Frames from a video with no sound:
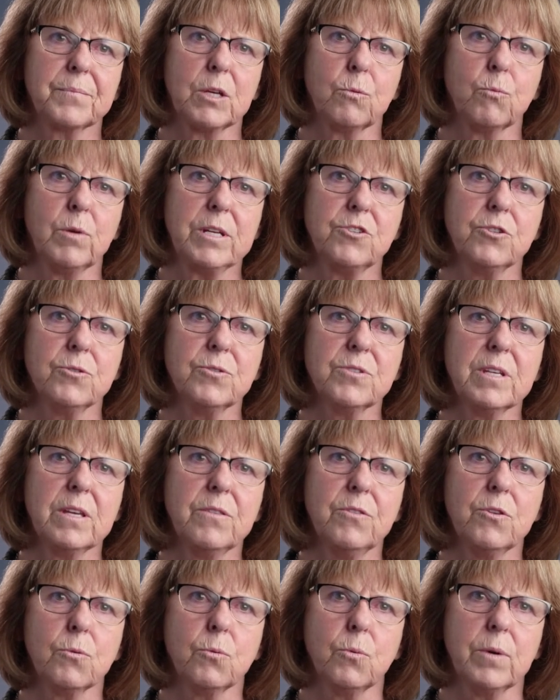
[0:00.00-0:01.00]

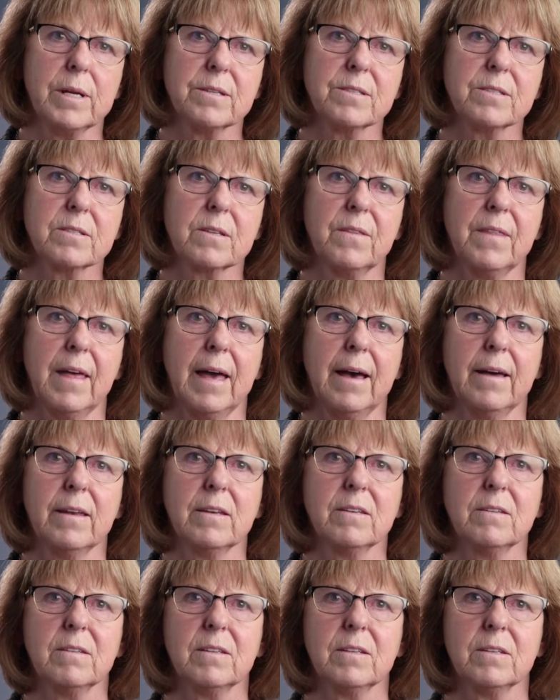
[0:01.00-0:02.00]
Reducing the risk that
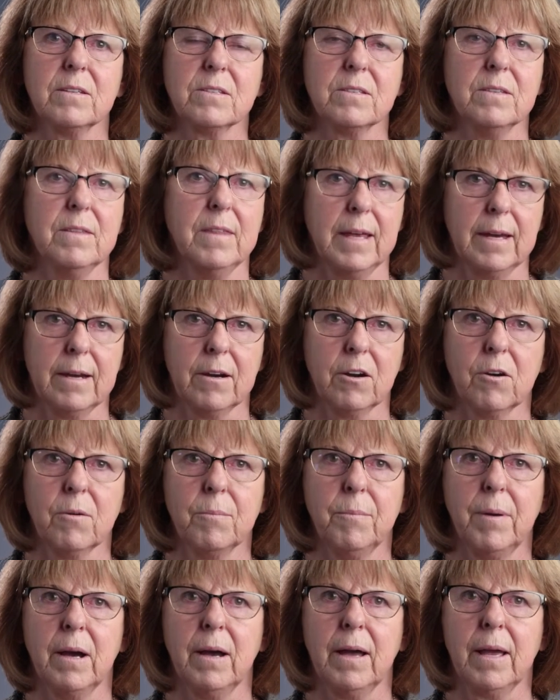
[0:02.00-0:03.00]
is there
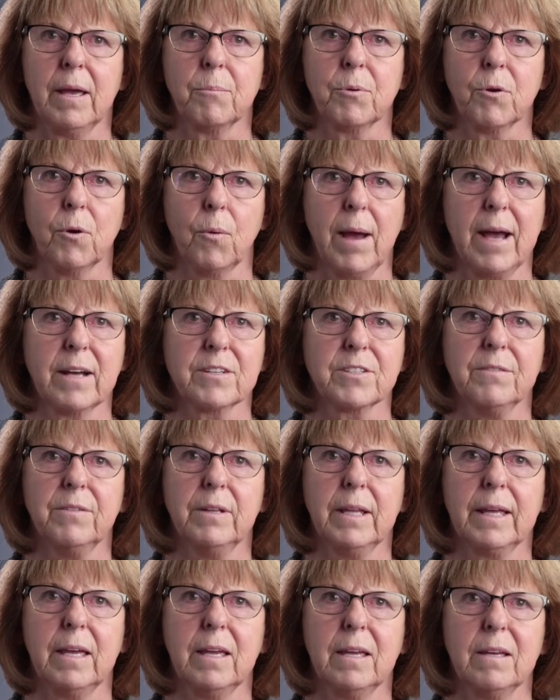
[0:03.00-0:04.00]
by
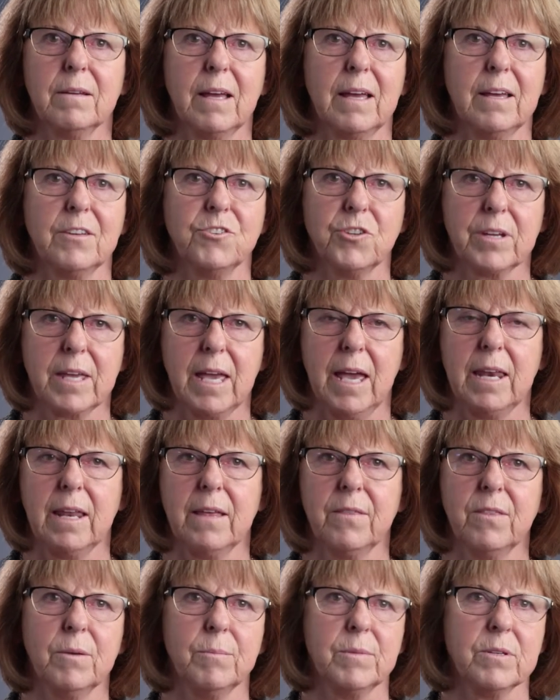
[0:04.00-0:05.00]
proactively
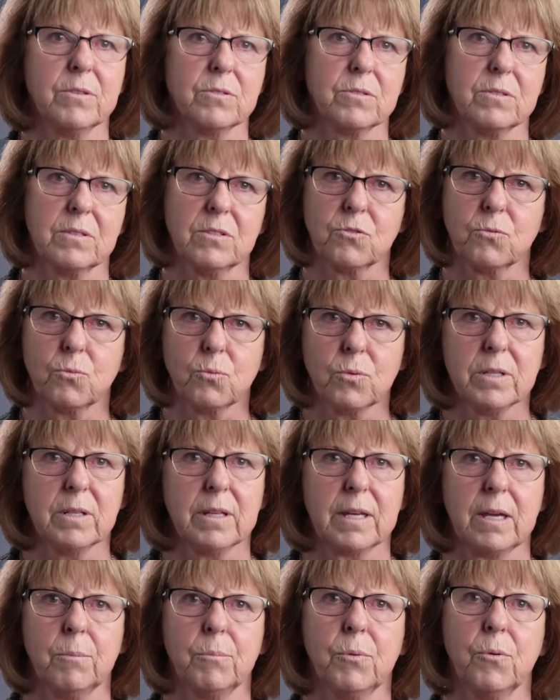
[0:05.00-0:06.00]
educating them is
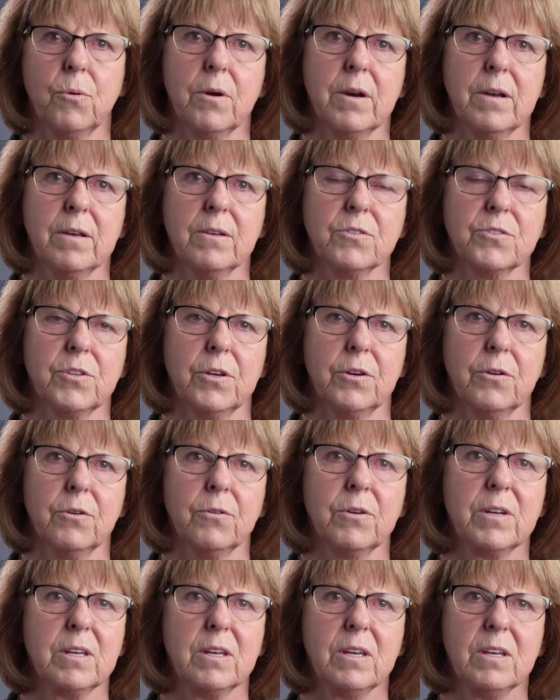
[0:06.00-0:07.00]
really important.
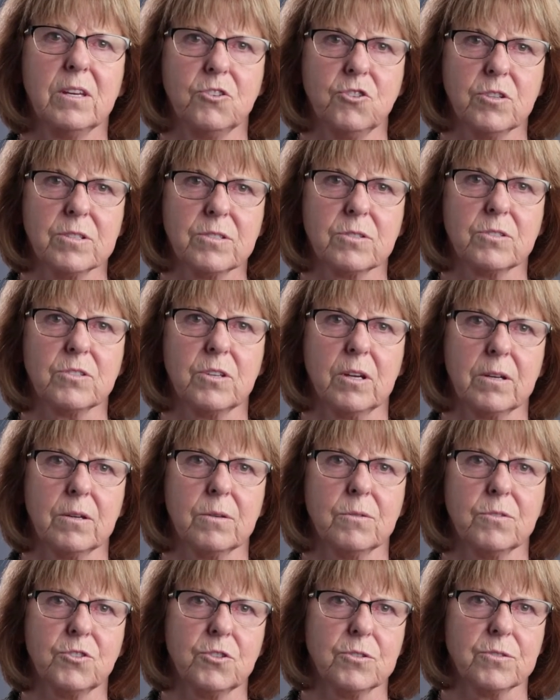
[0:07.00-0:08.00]
So just
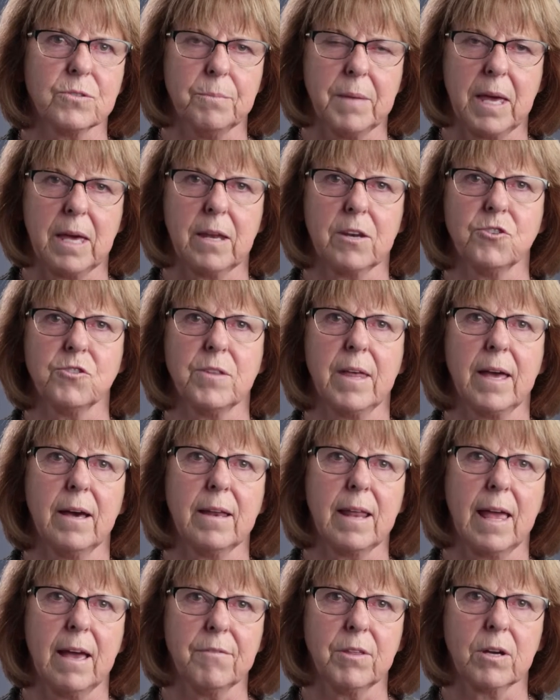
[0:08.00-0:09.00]
manage
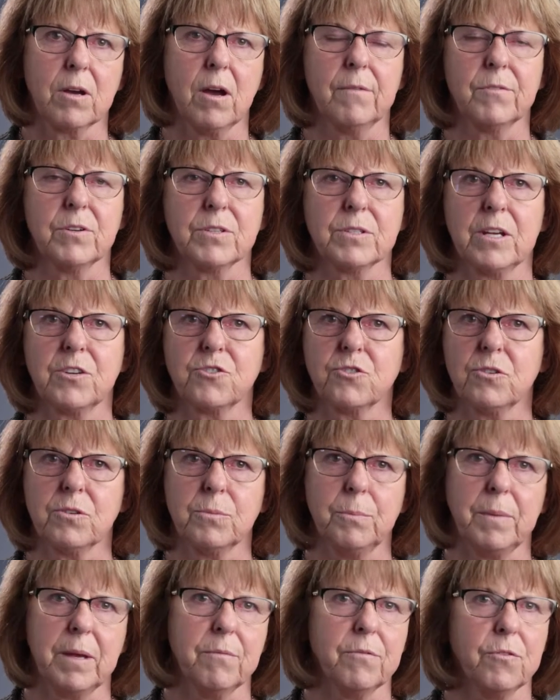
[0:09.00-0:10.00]
that. Have the conversations
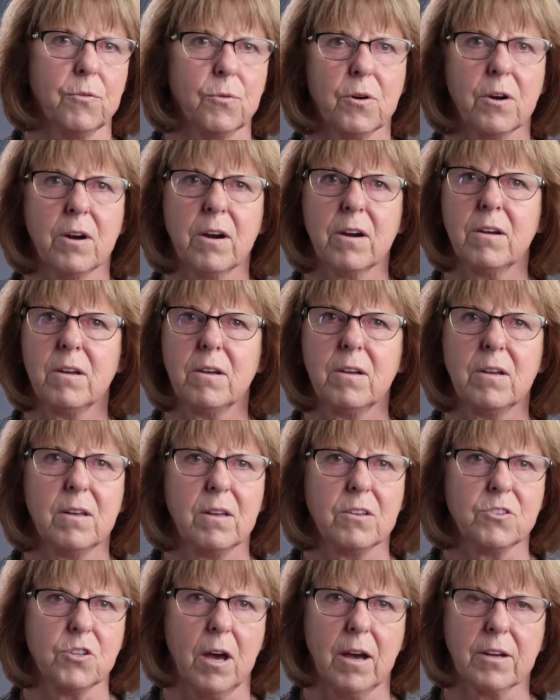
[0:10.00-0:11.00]
before,
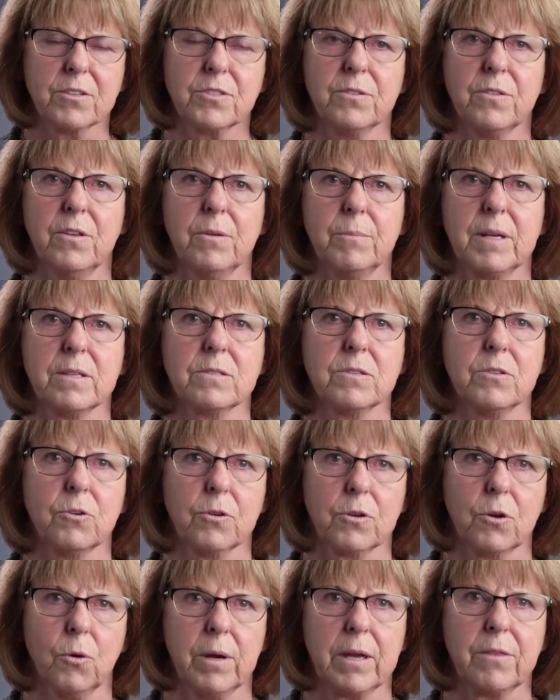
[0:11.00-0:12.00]
talk to them as they're
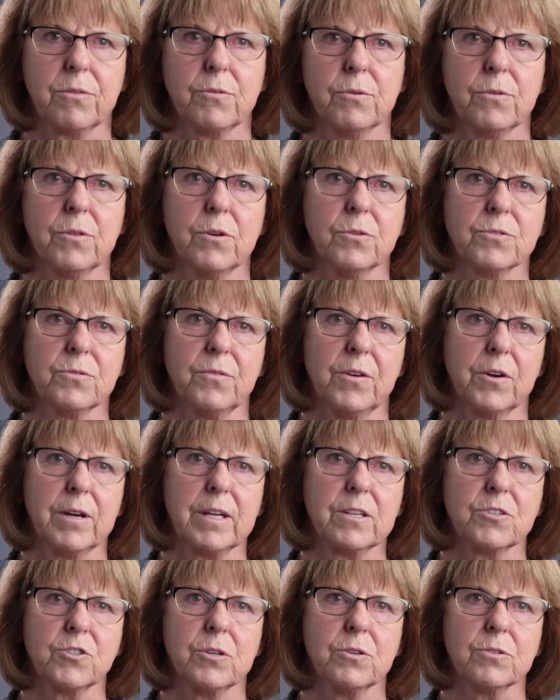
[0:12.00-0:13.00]
going through those
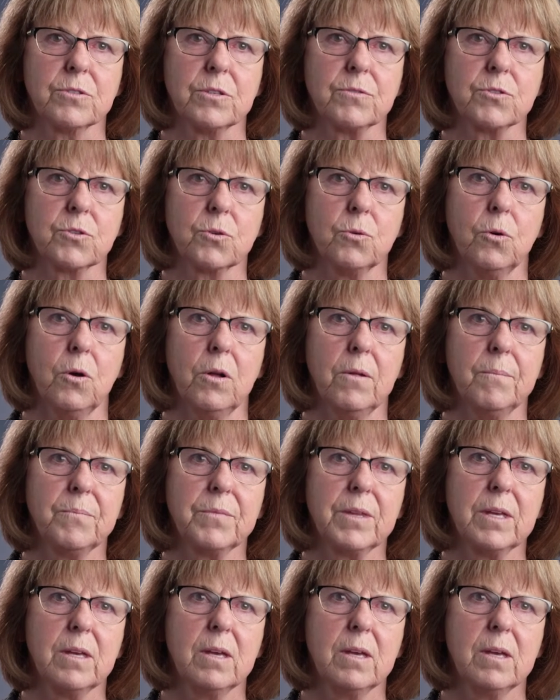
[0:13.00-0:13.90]
various years of school.